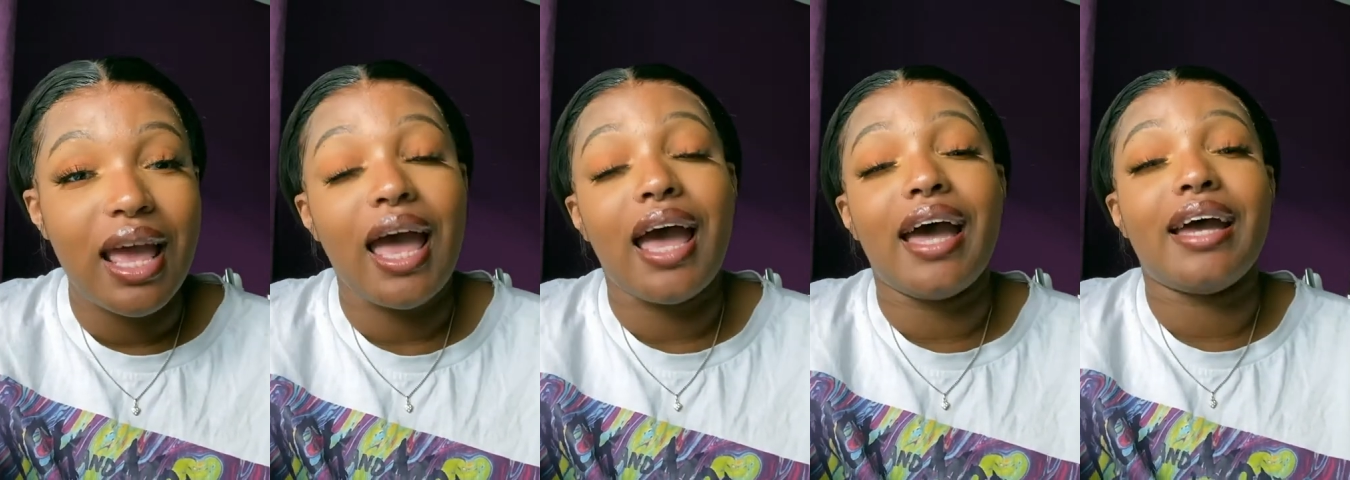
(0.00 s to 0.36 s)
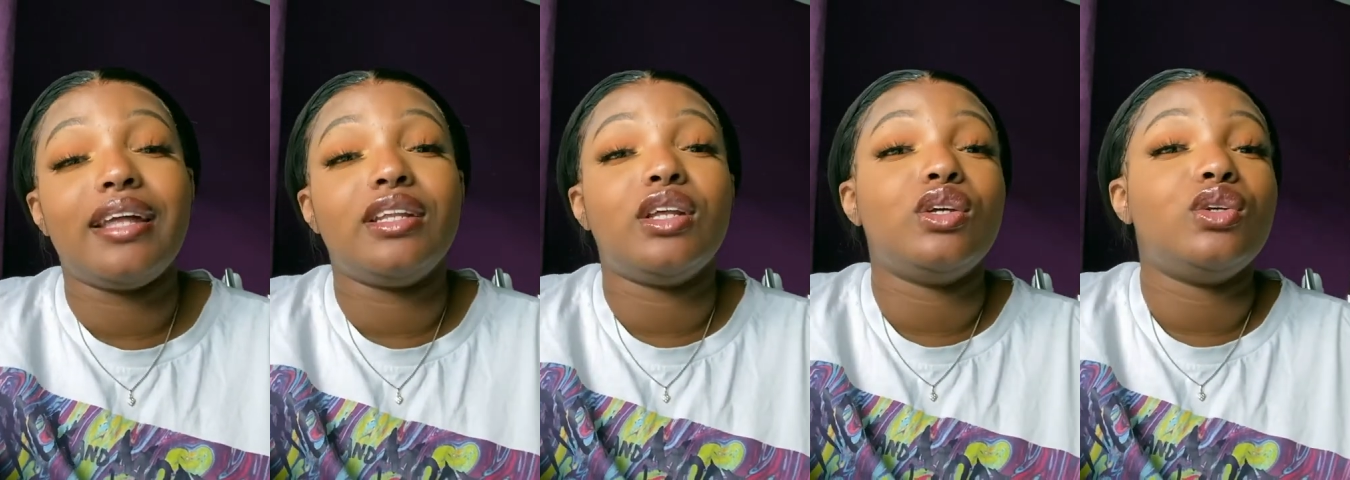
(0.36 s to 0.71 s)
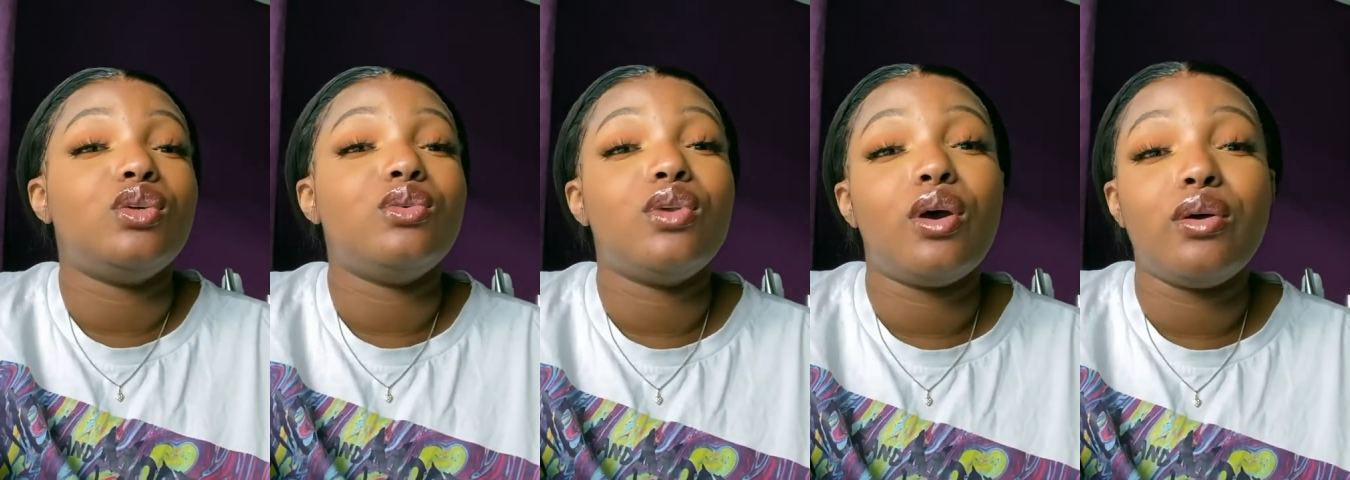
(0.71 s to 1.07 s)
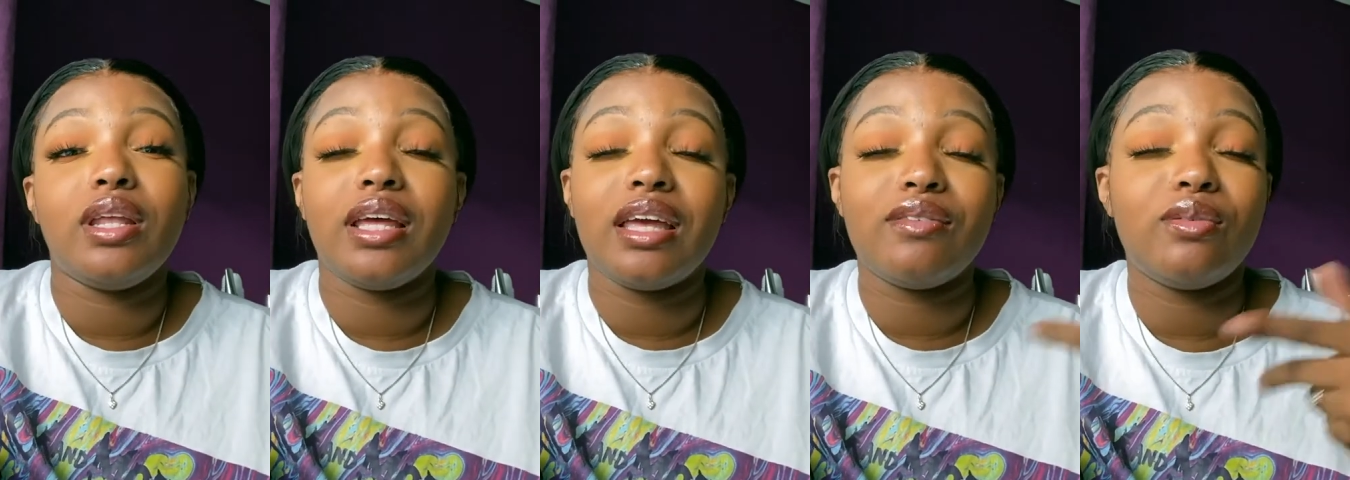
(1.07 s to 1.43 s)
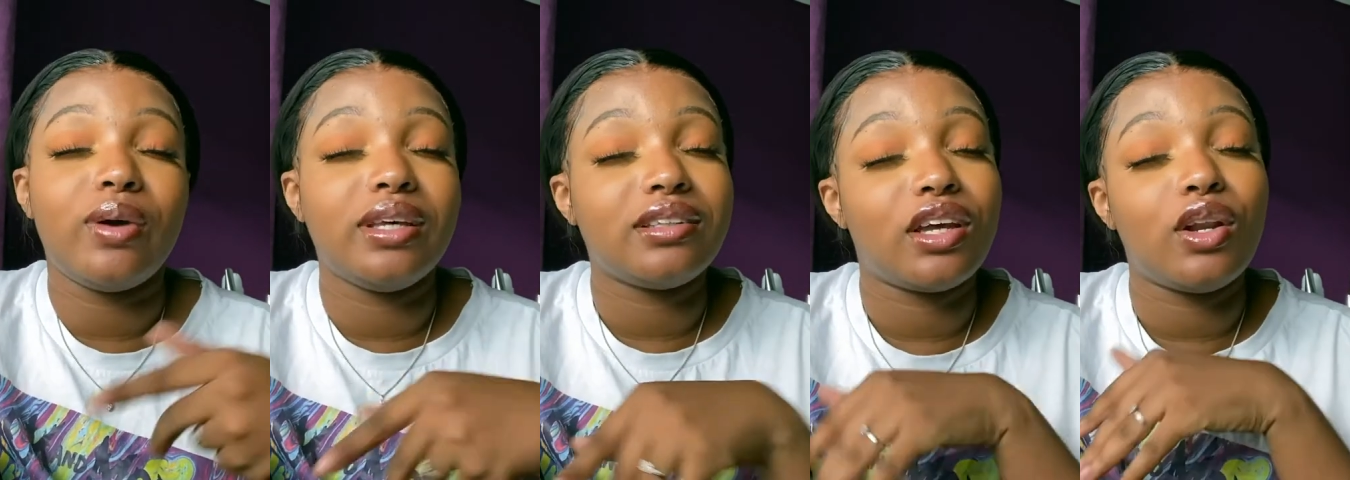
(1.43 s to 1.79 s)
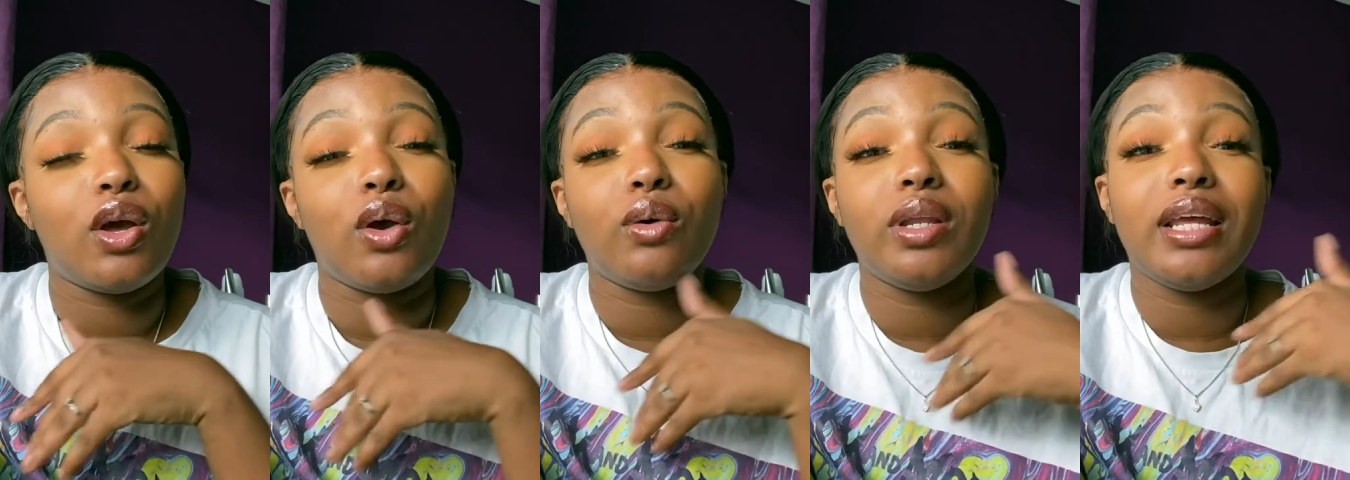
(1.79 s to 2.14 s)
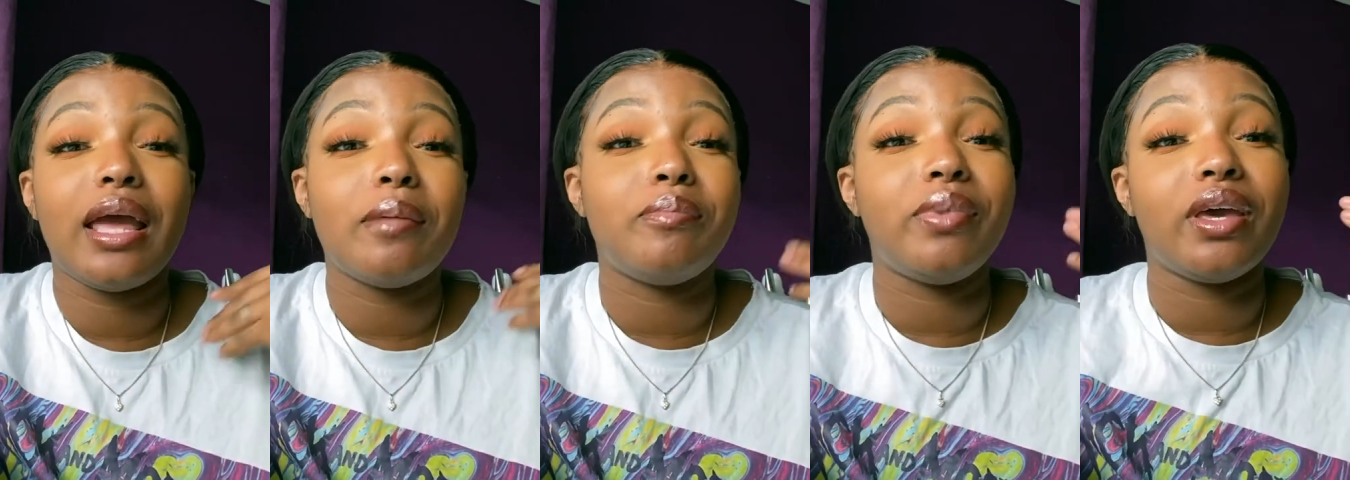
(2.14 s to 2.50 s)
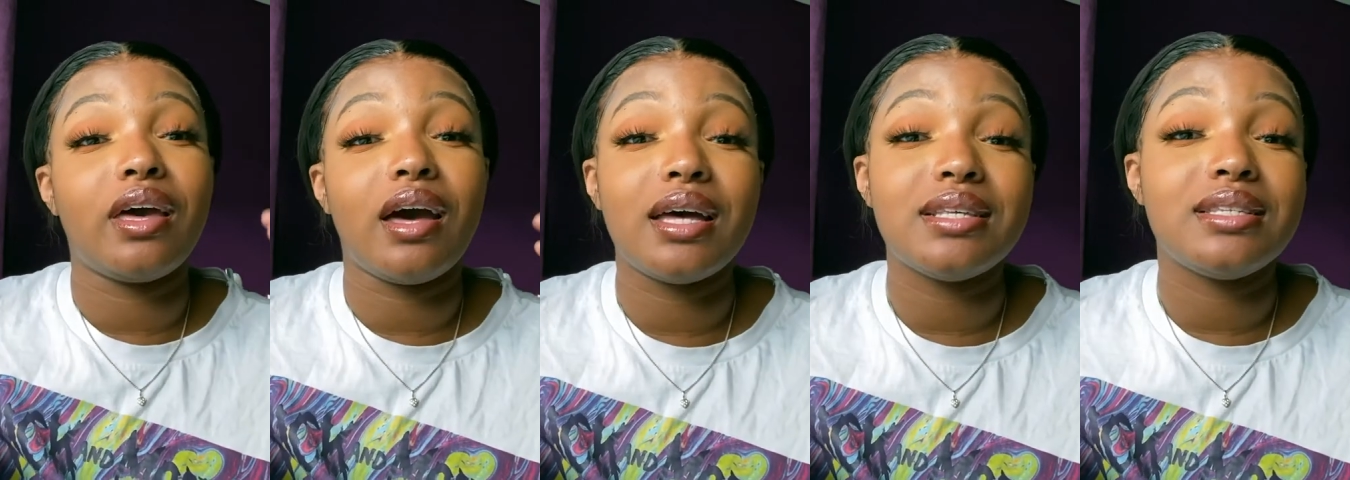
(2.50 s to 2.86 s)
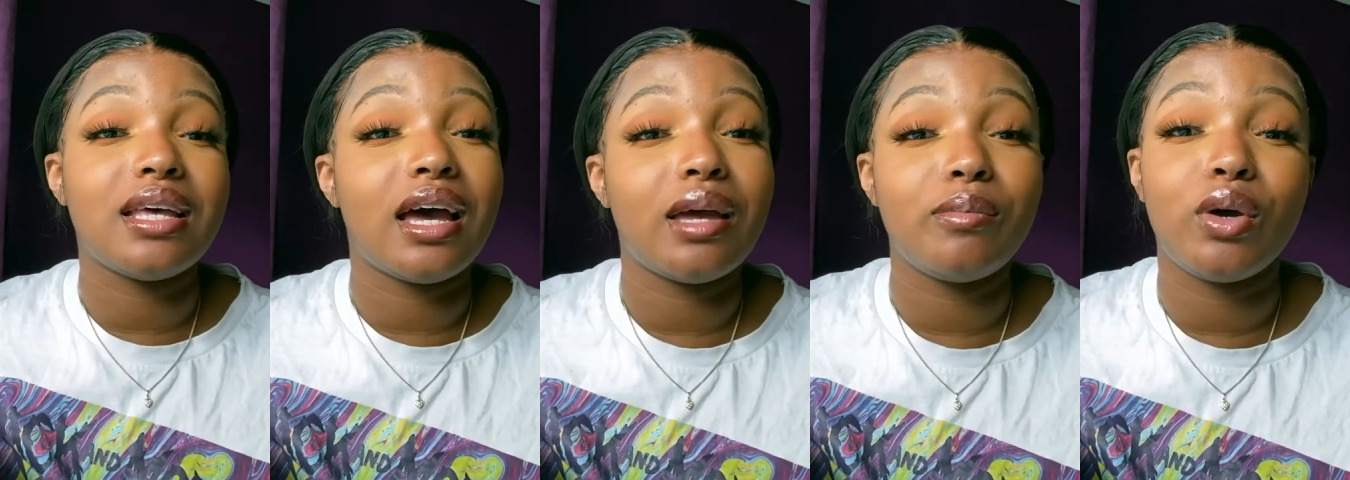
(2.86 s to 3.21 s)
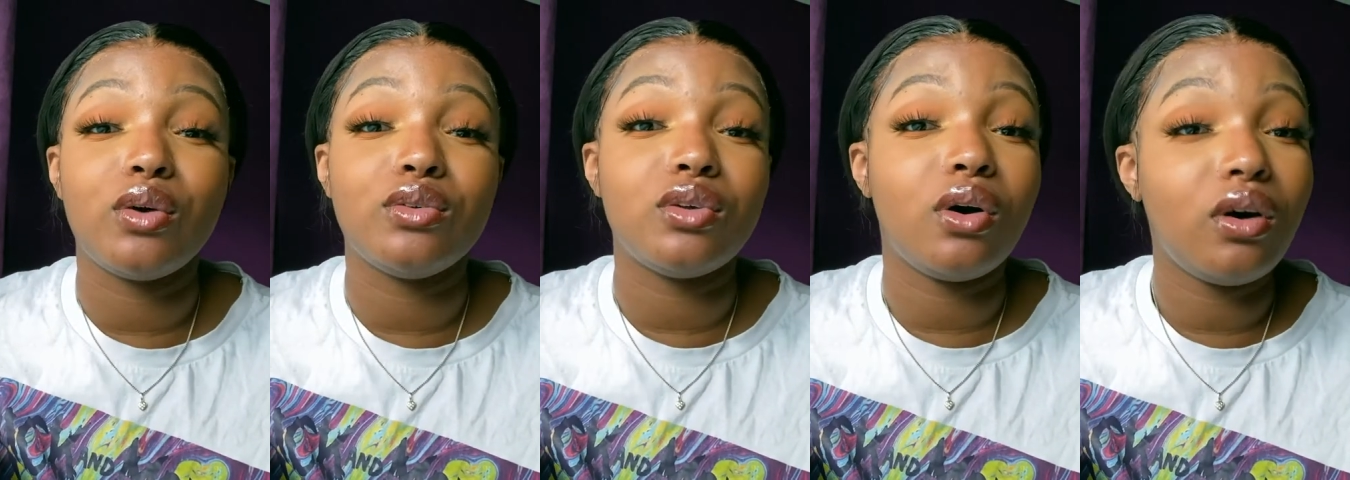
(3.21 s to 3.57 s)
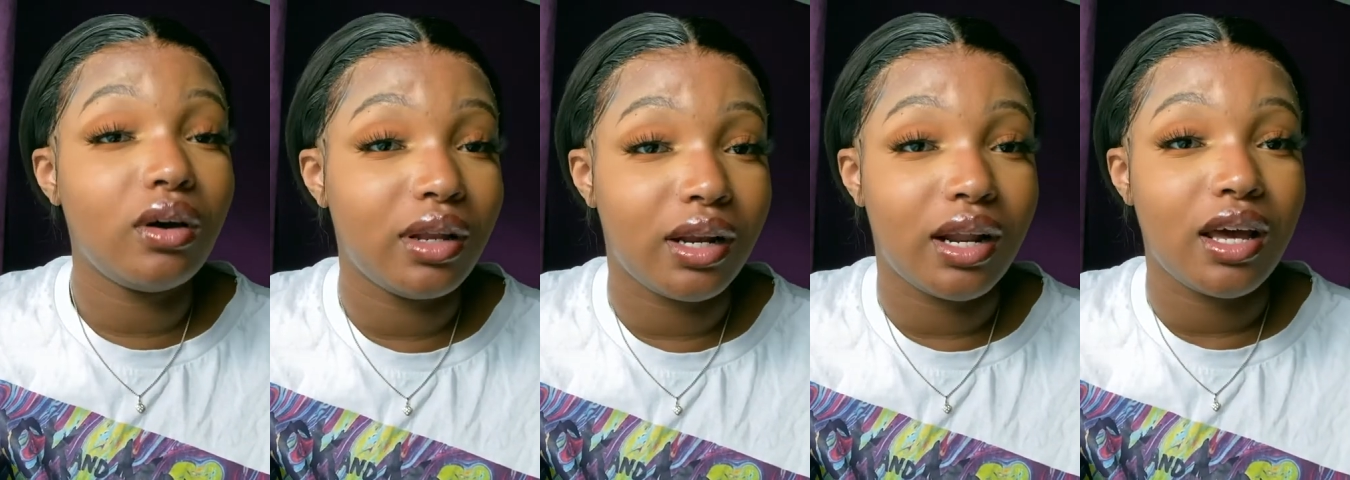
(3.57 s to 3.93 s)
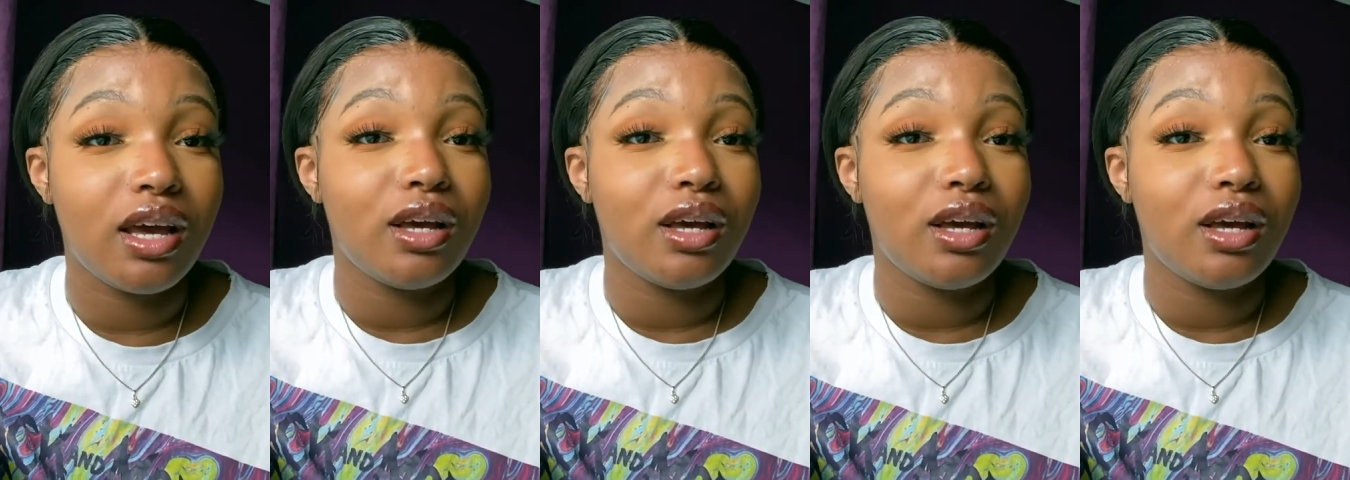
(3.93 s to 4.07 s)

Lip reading: and you know that giveaways can only get bigger as time goes on.